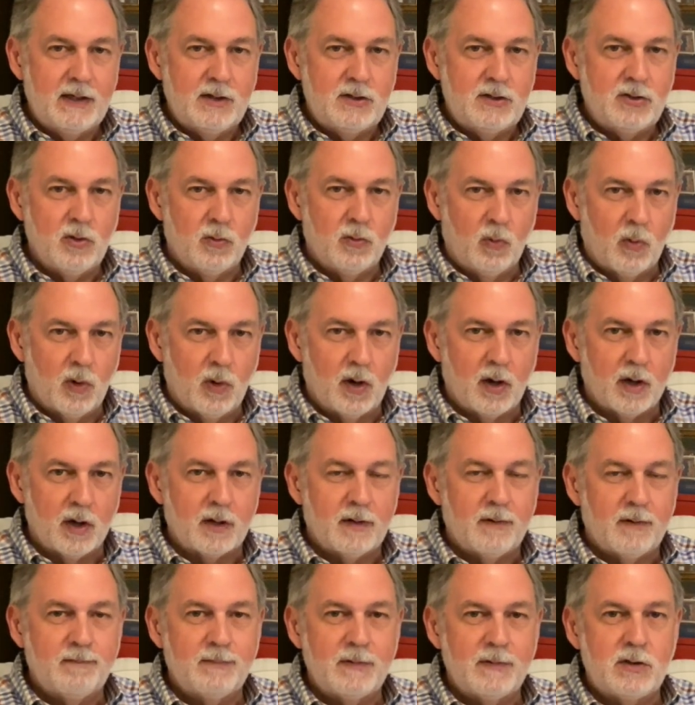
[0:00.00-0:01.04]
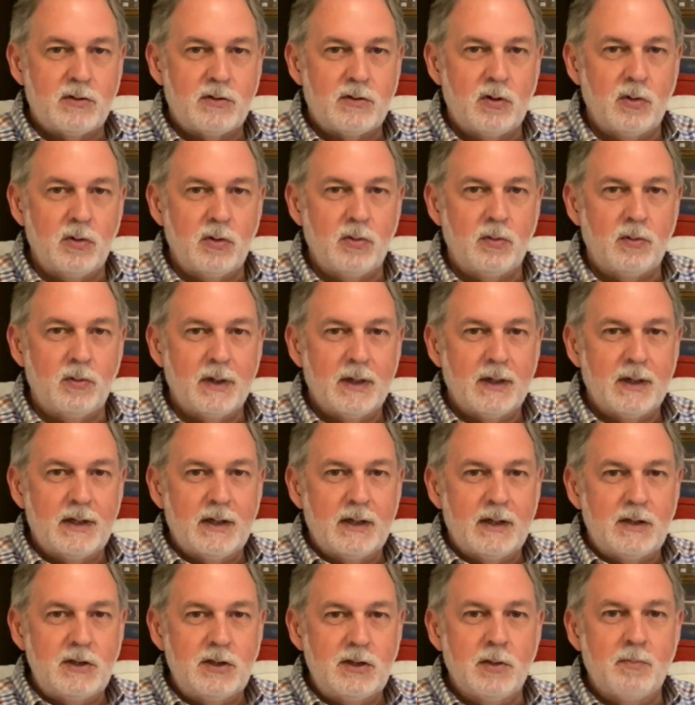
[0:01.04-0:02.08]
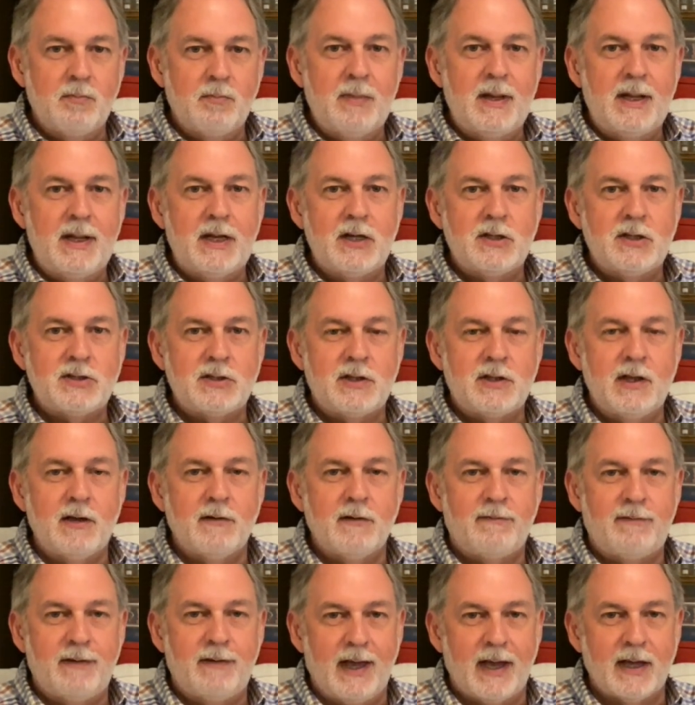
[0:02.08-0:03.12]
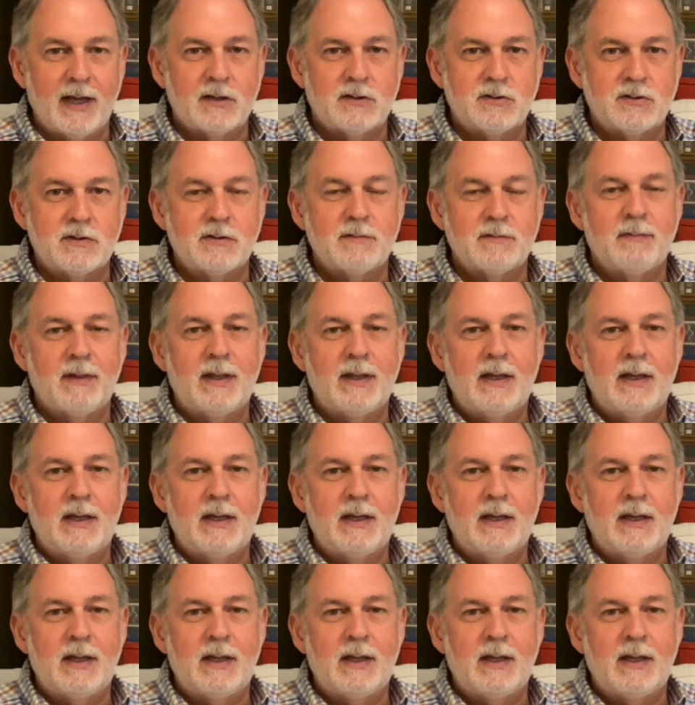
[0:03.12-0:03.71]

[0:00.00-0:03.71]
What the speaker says: to work to diminish the effects